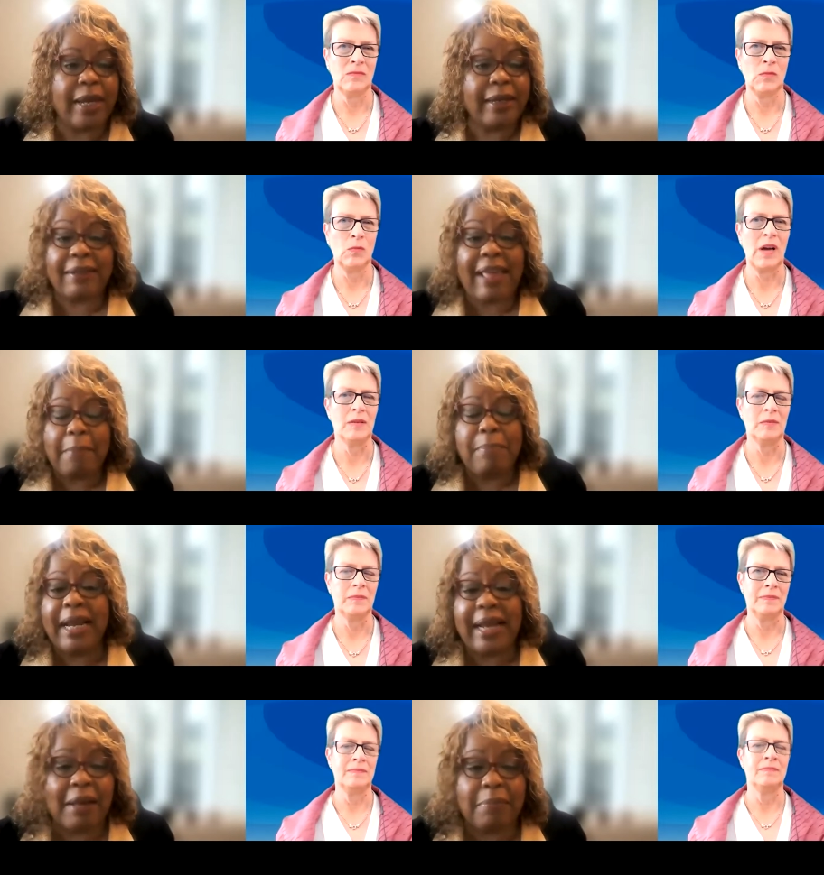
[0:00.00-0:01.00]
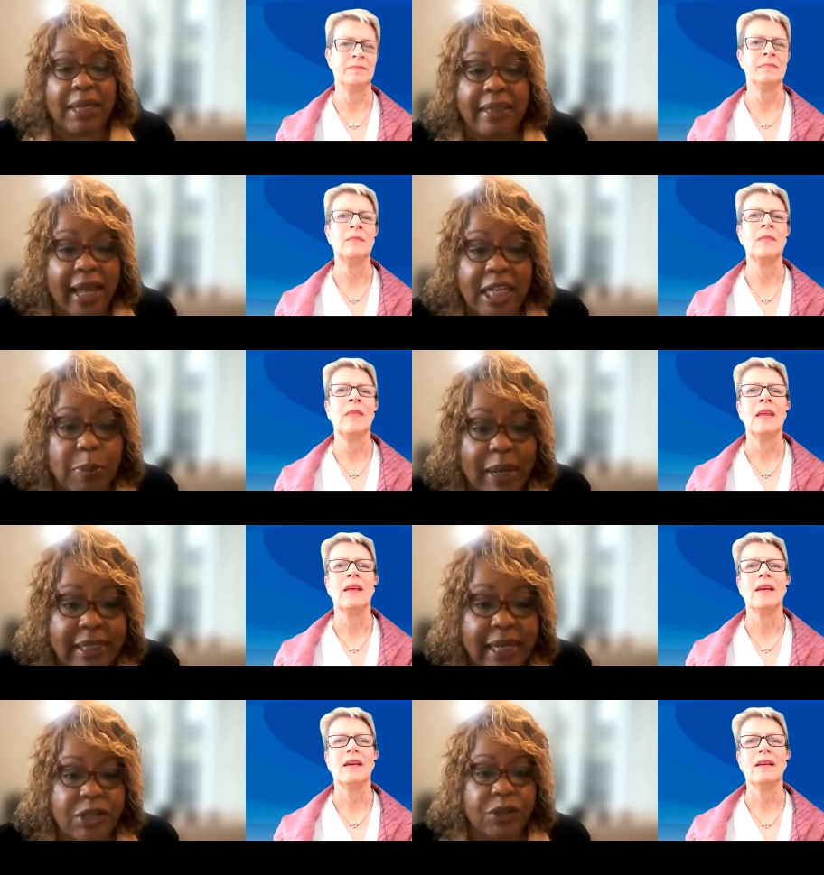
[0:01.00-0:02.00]
Speaker 1: Now, that may not be the
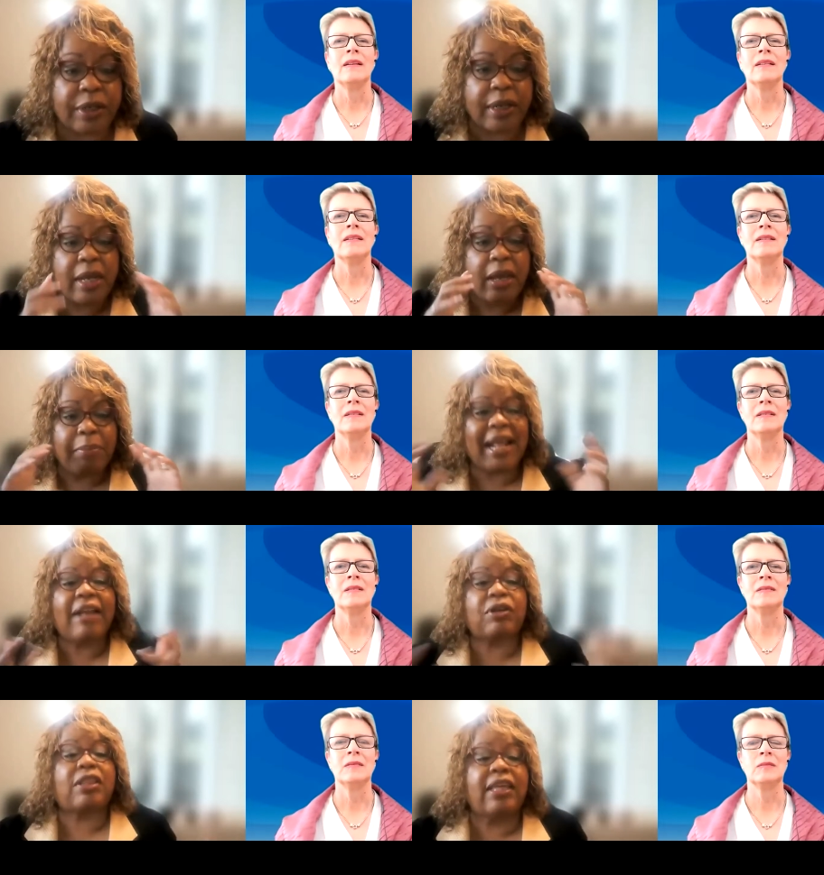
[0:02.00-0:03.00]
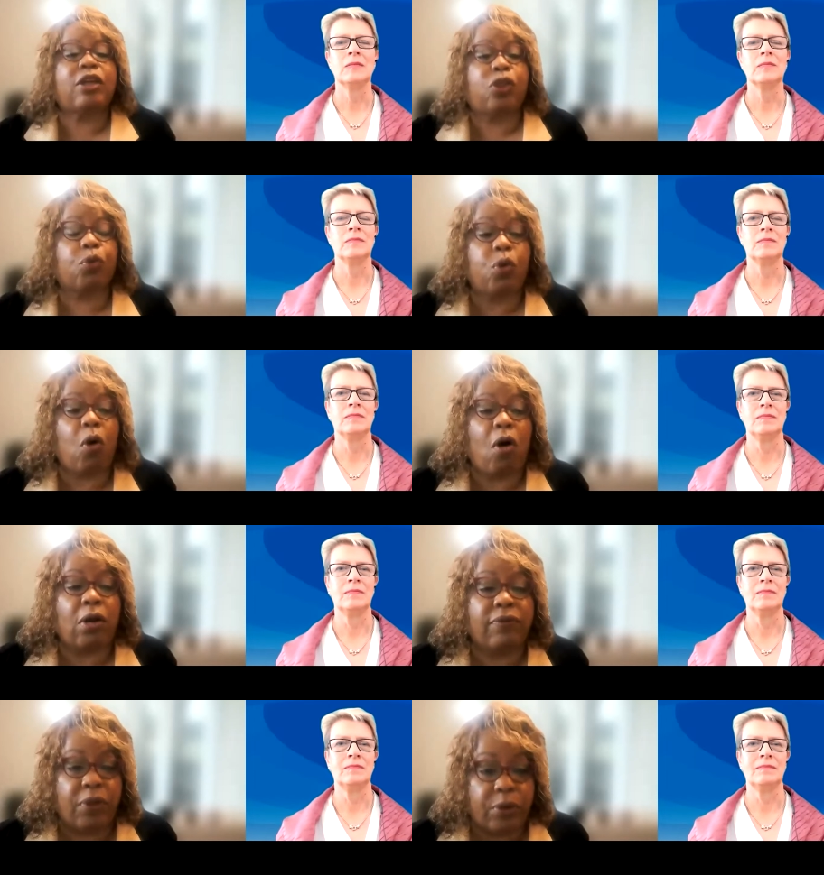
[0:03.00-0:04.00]
expectation, but I have to think through all
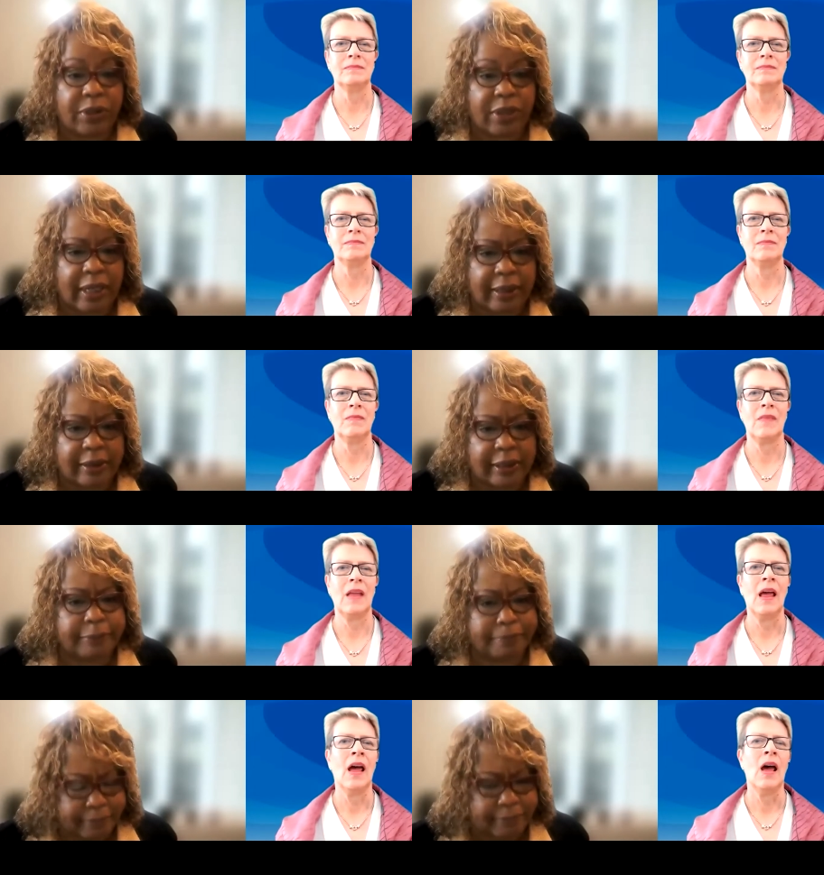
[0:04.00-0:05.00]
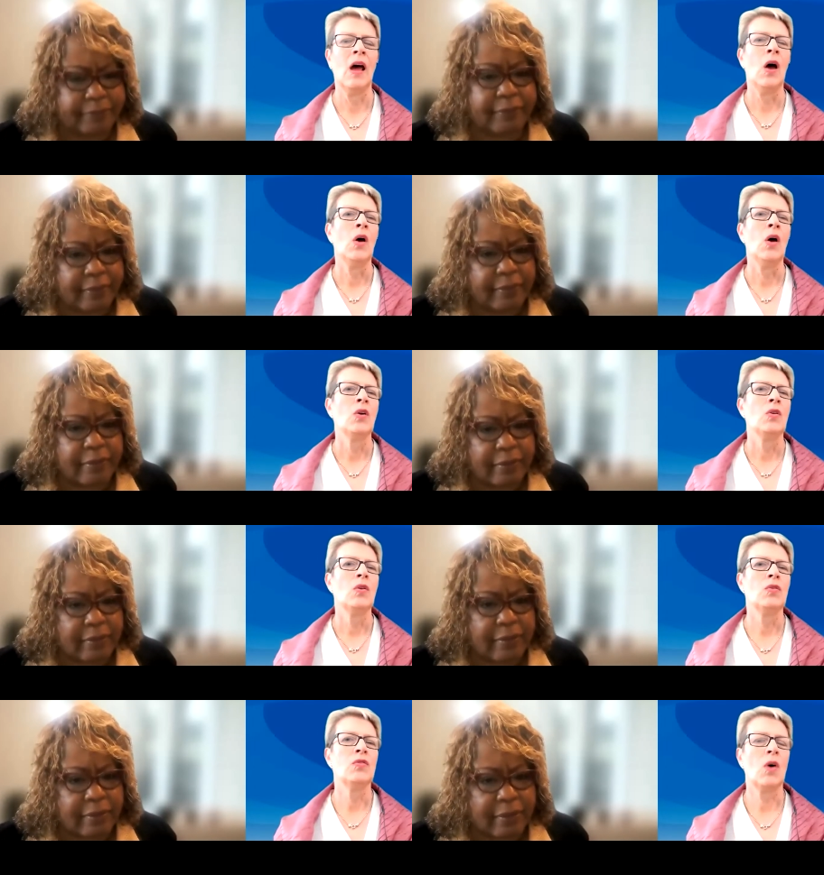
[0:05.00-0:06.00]
of those things.
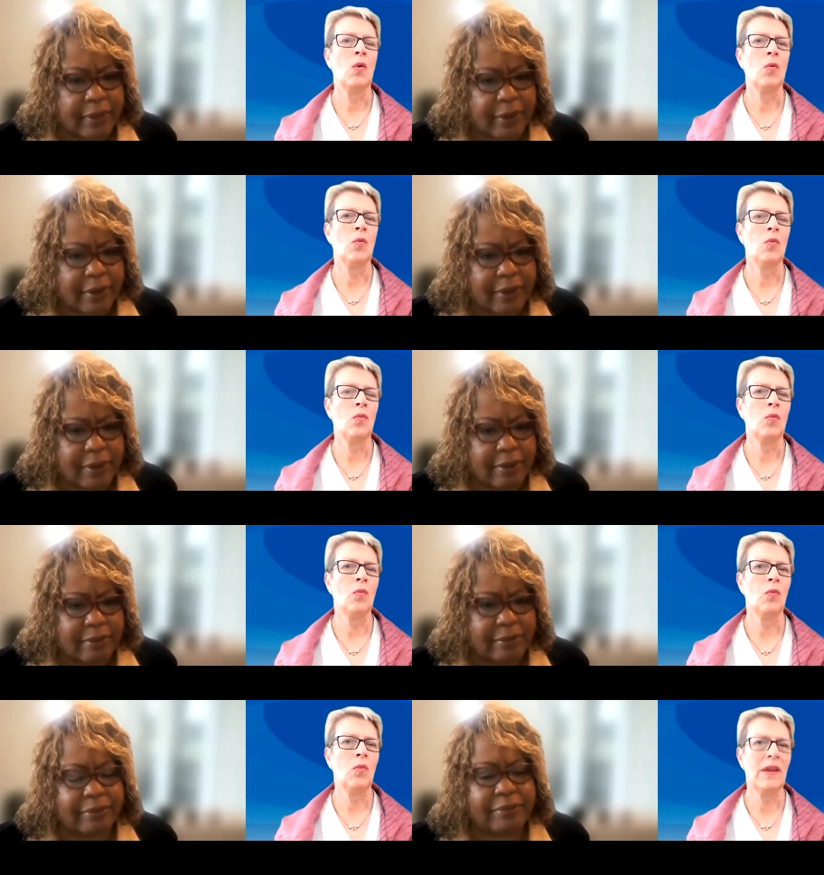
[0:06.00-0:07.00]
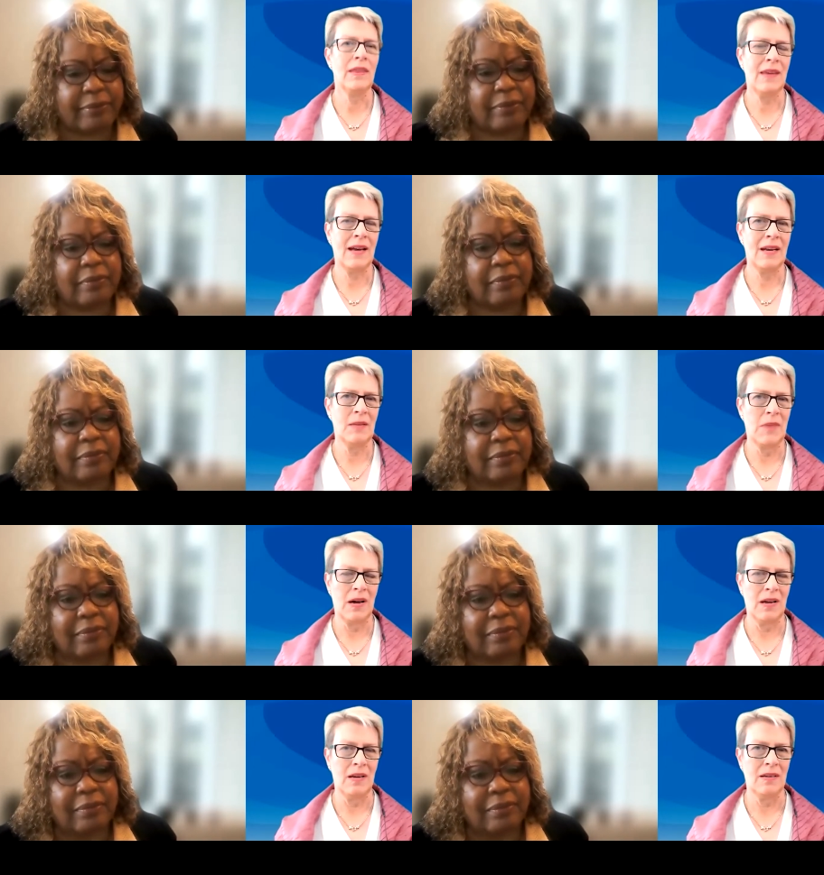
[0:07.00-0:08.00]
Speaker 2: So, with that in
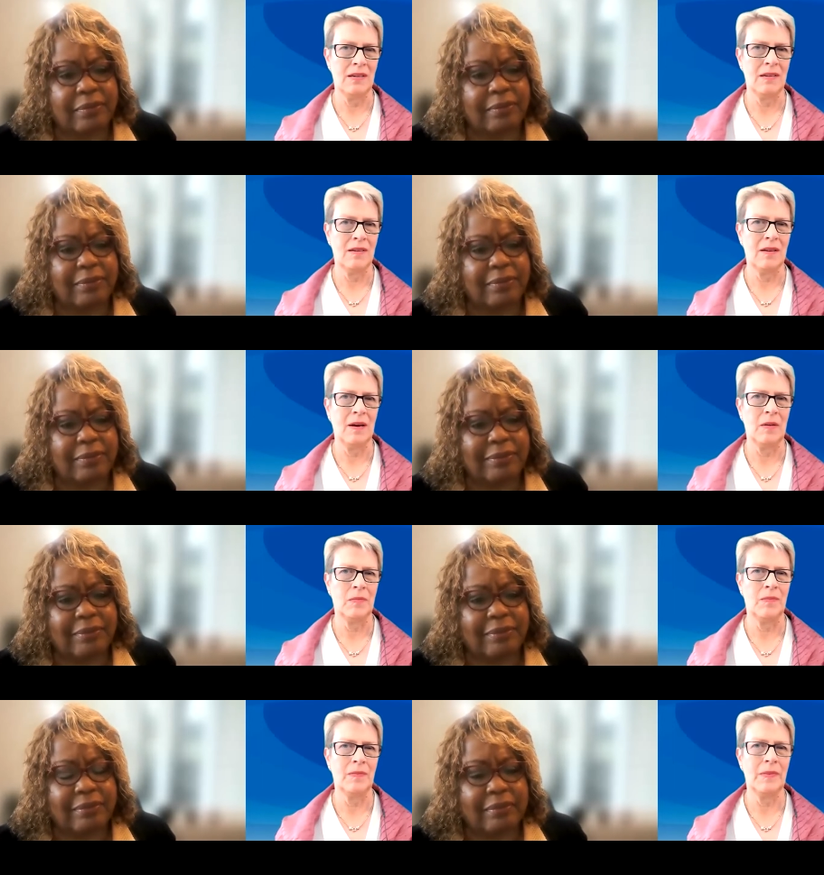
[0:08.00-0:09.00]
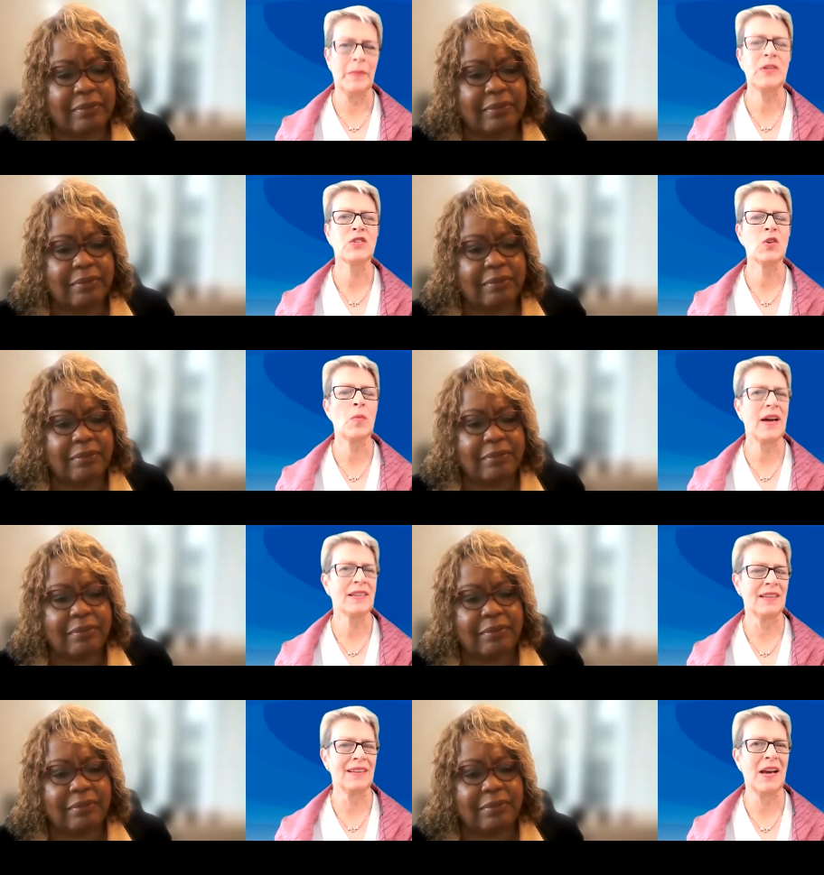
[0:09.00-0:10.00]
mind, um, let me just go
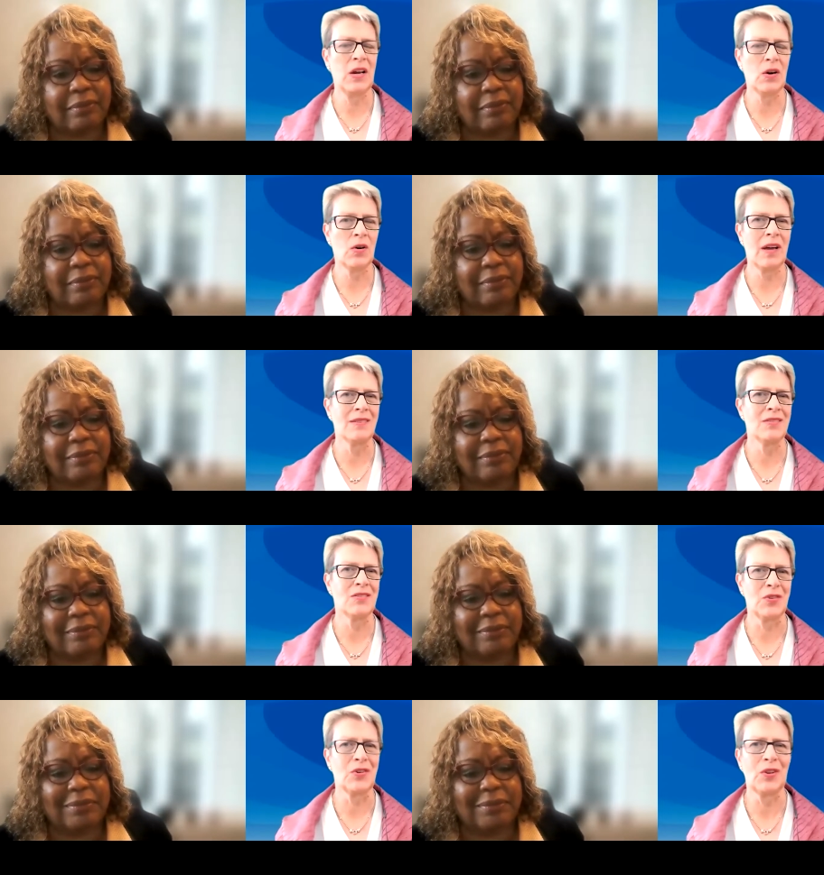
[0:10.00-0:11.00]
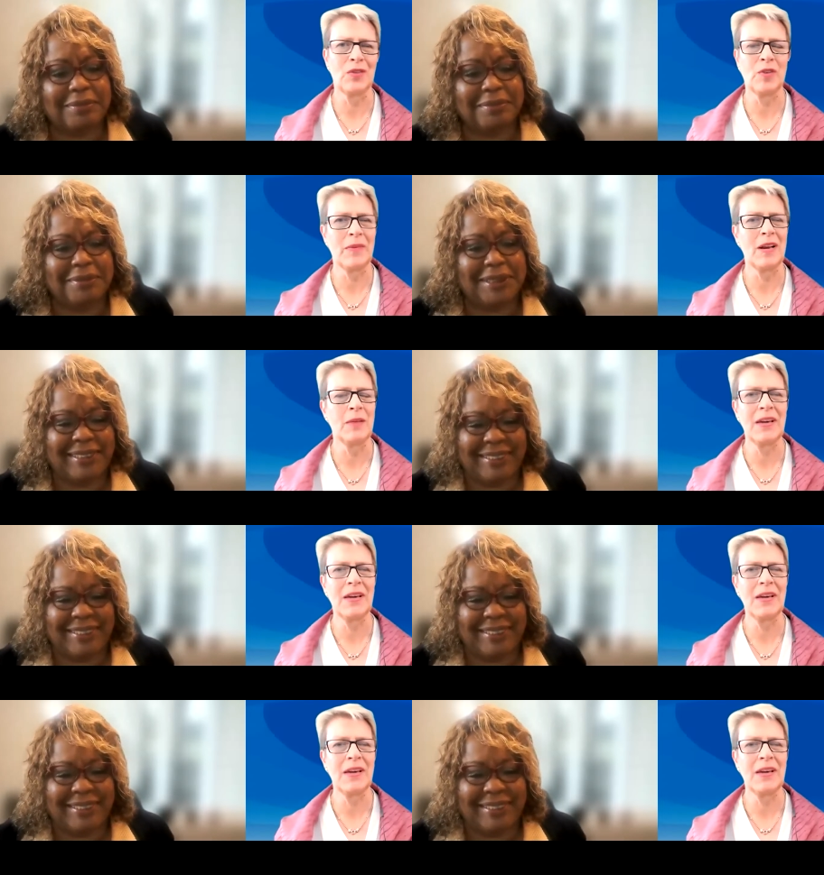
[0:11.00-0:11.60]
back to linear and circular for a minute,